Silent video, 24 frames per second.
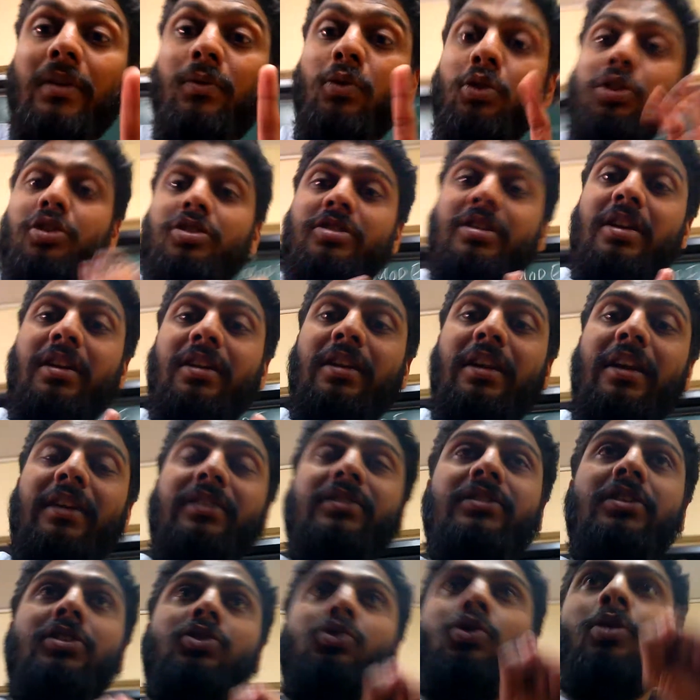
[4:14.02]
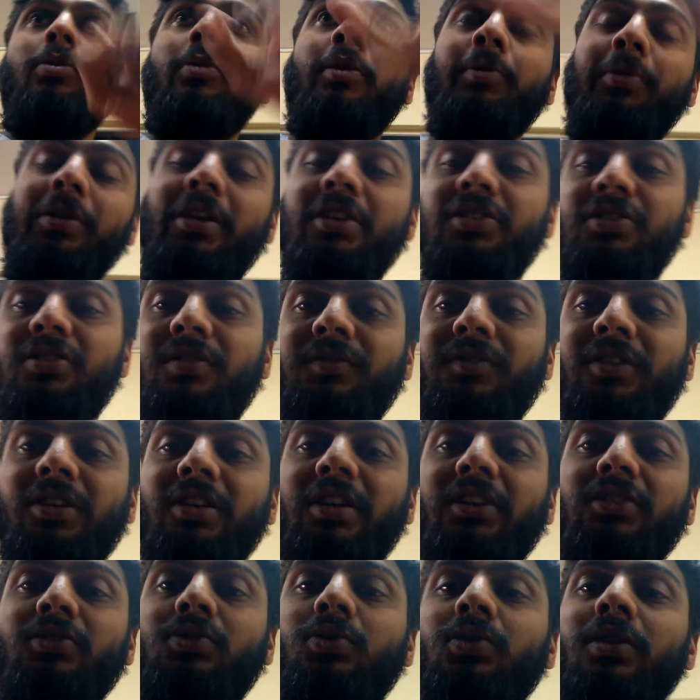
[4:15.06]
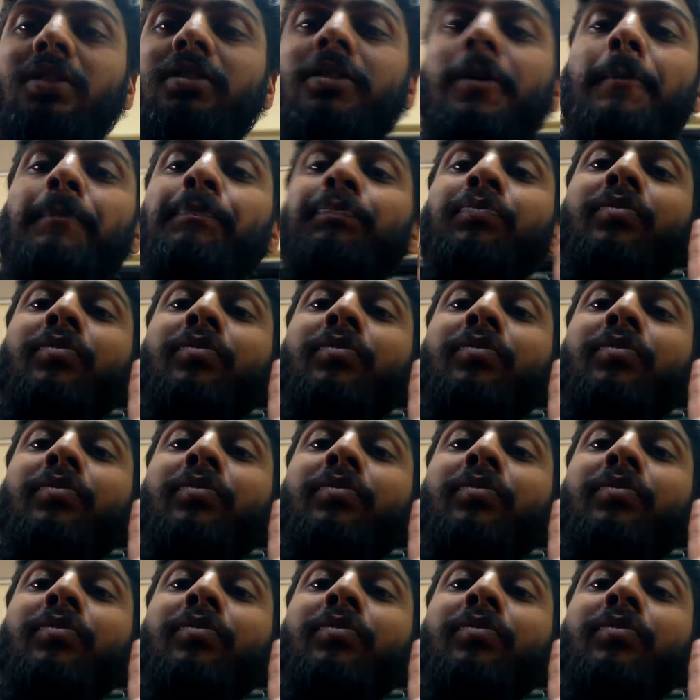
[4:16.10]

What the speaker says: want to generalize this to a population of 30 students,